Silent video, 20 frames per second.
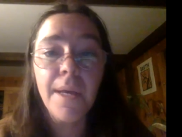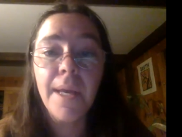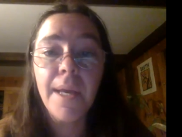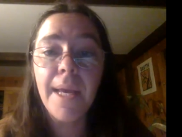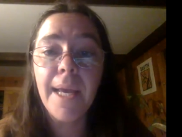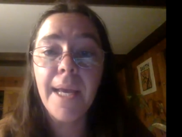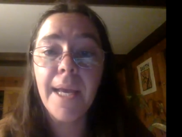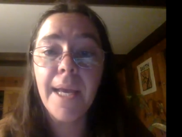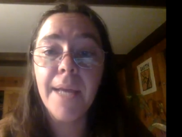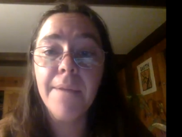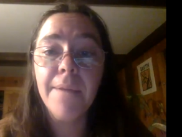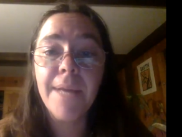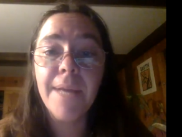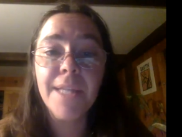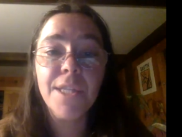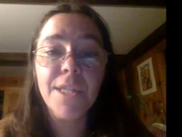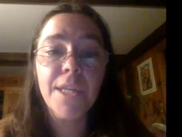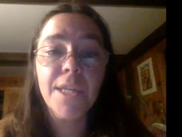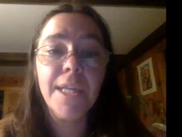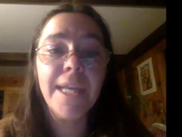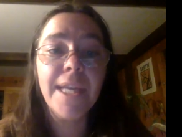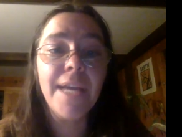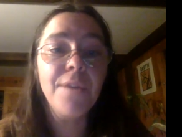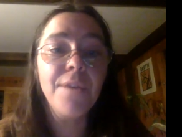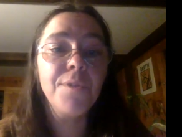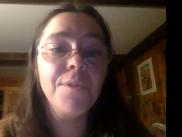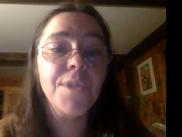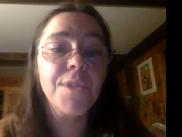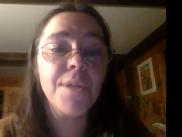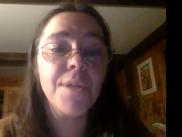And that's going to
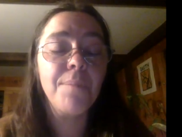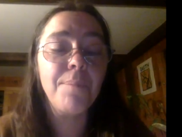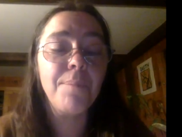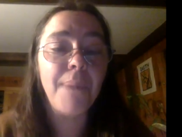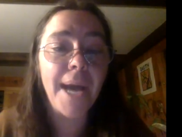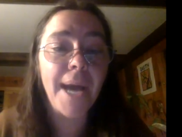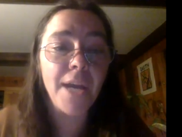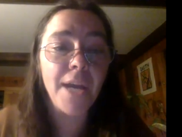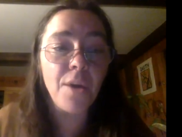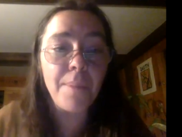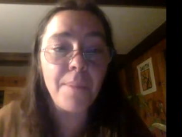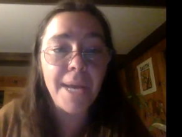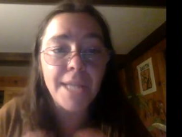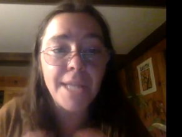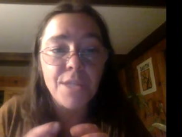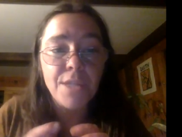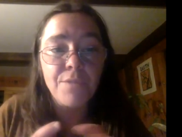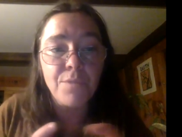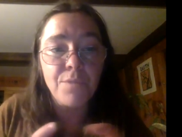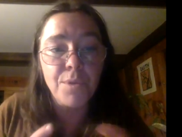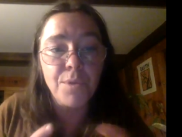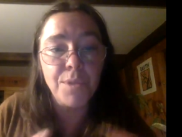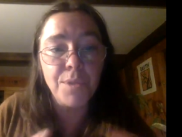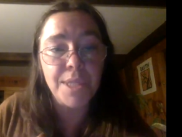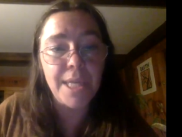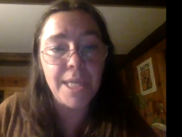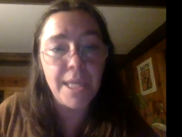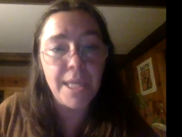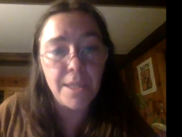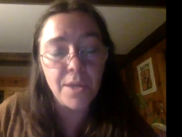get you some biomass of
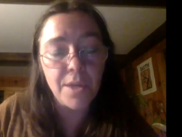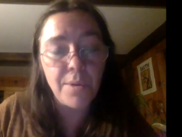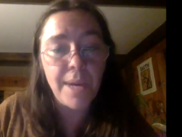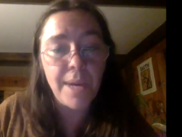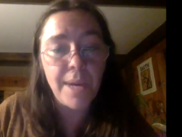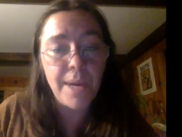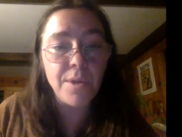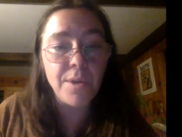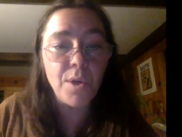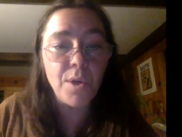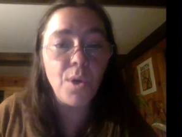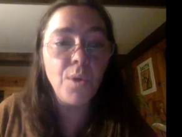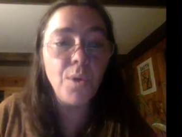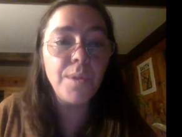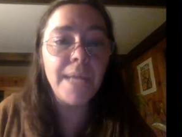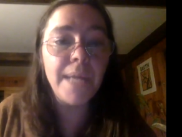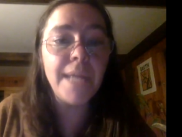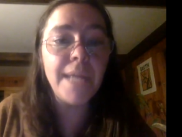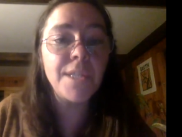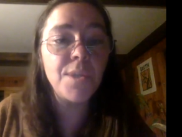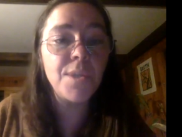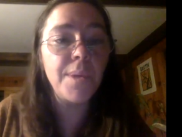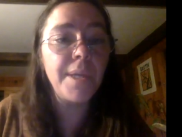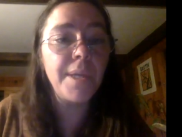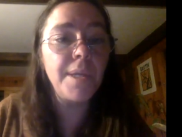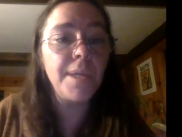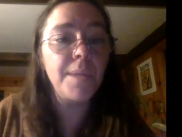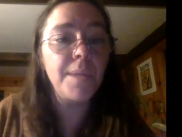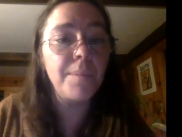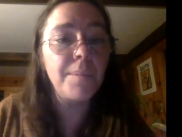roots in the ground to hold that
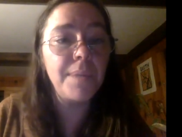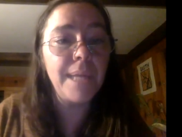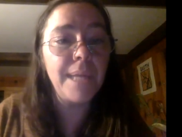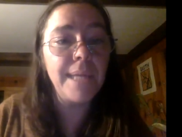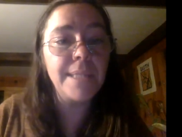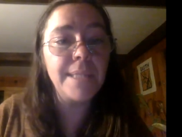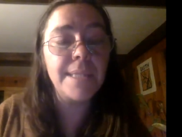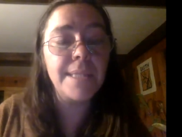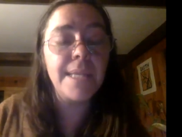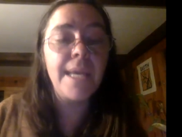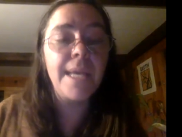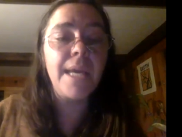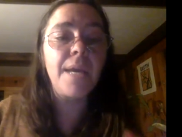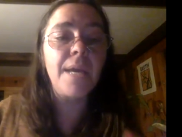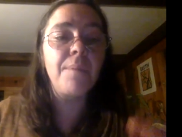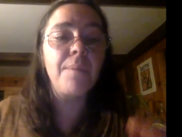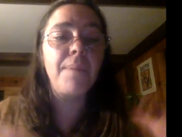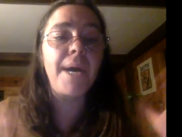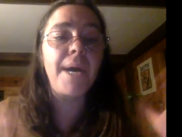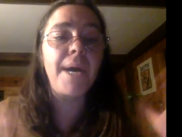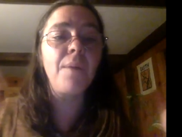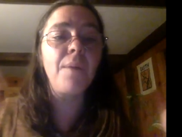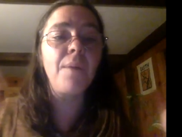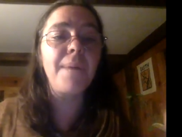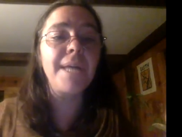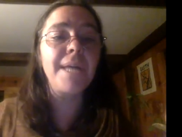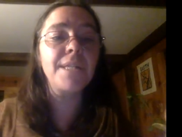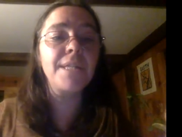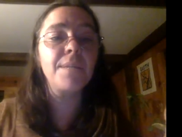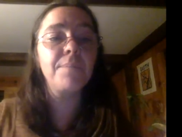soil in place, and
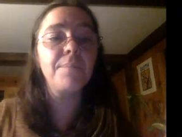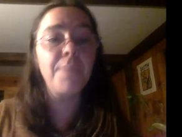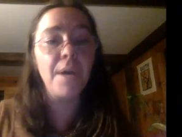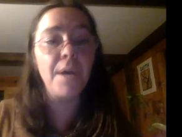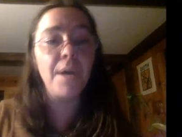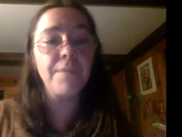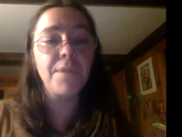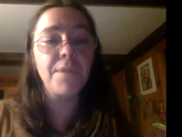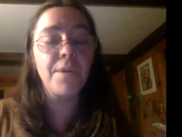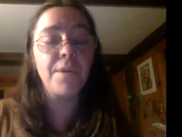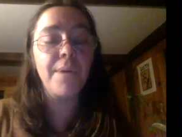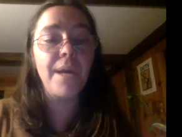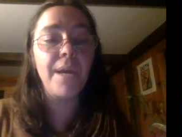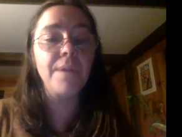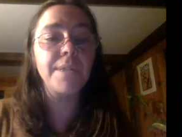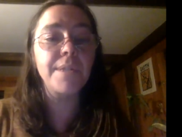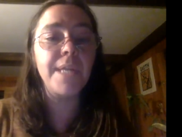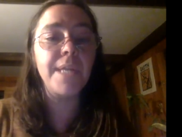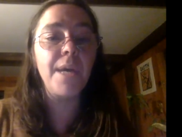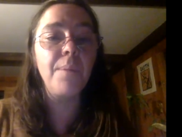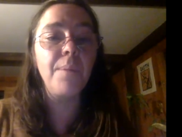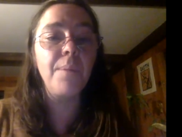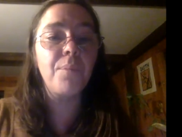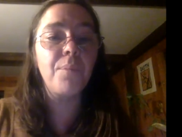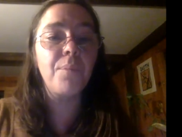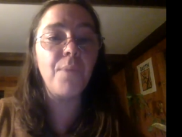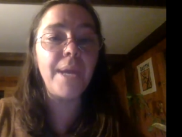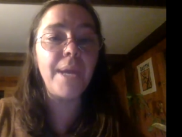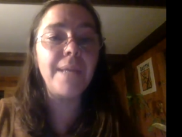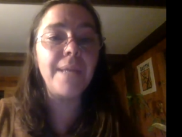biomass above the ground to help
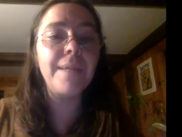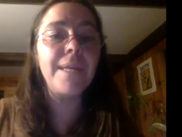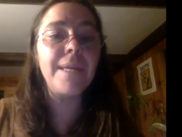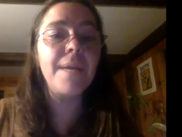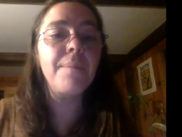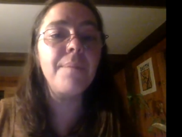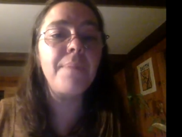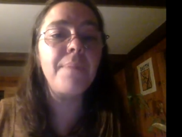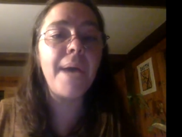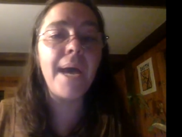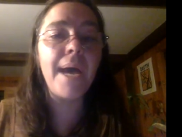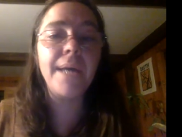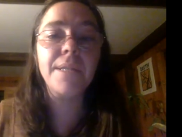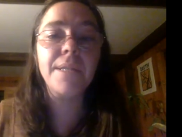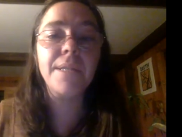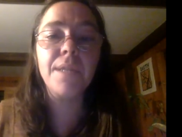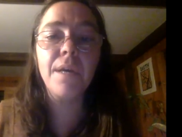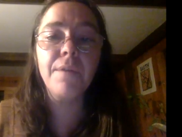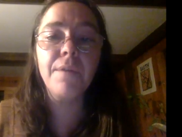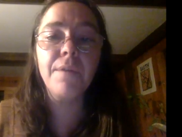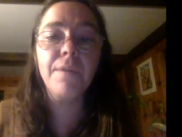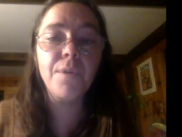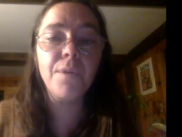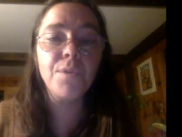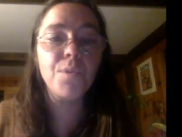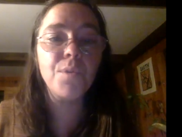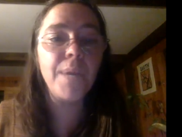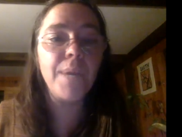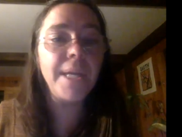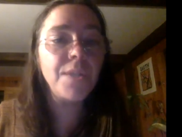break the impact of
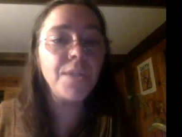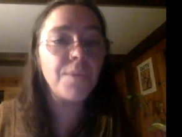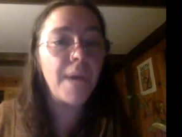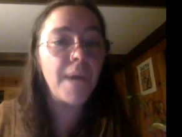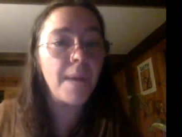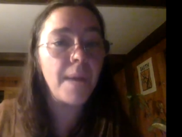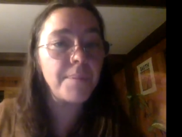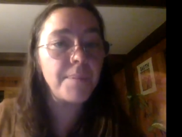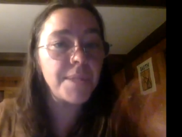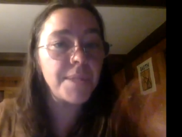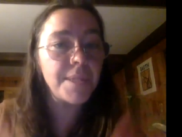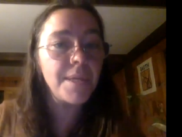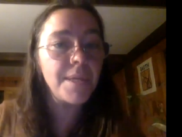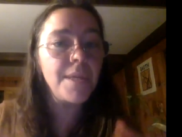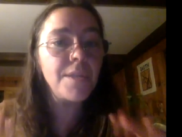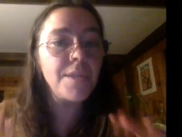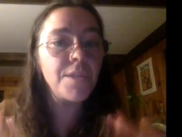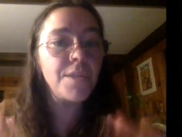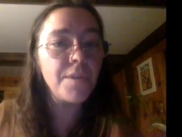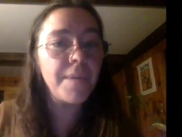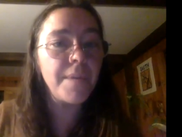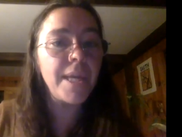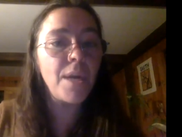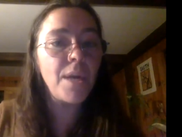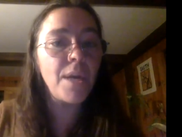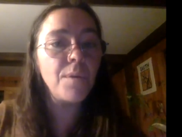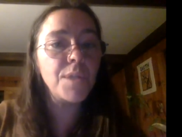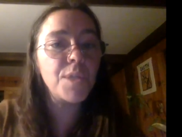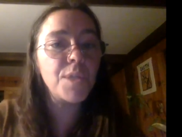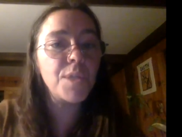those raindrops so they
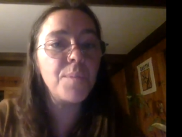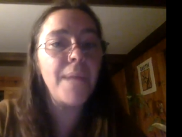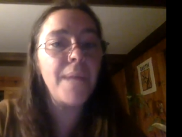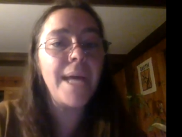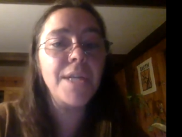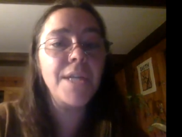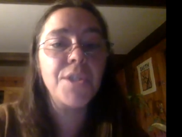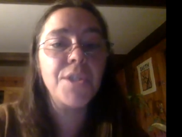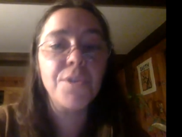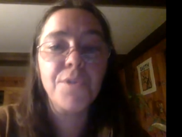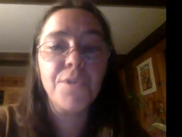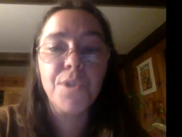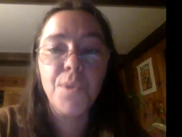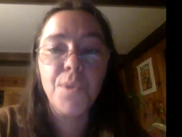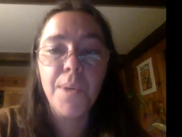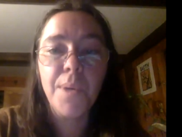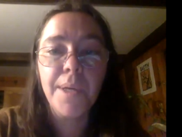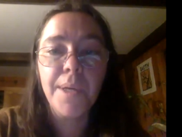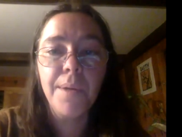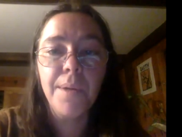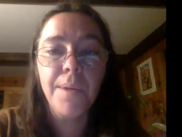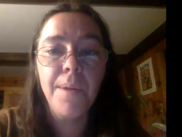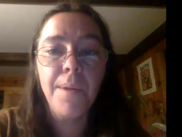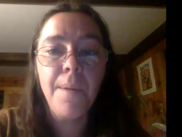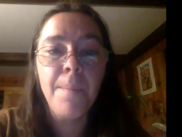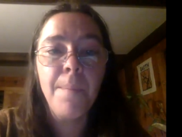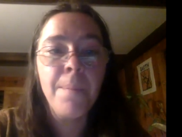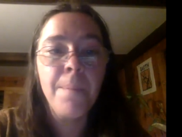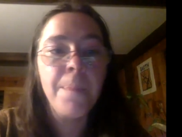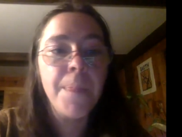don't splash your soil
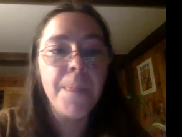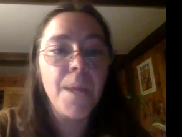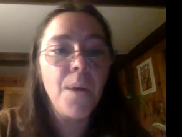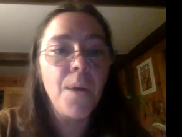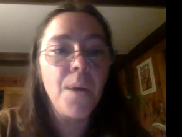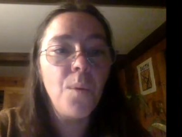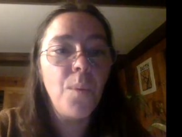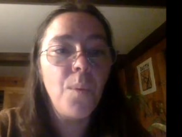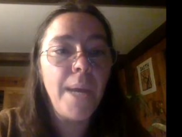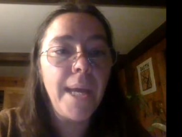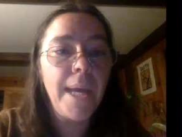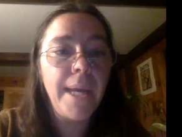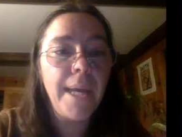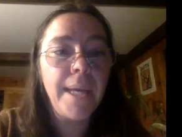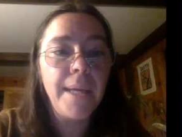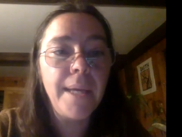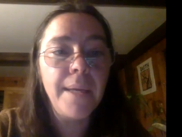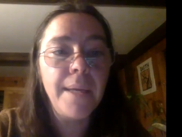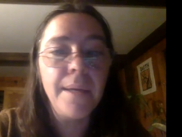away.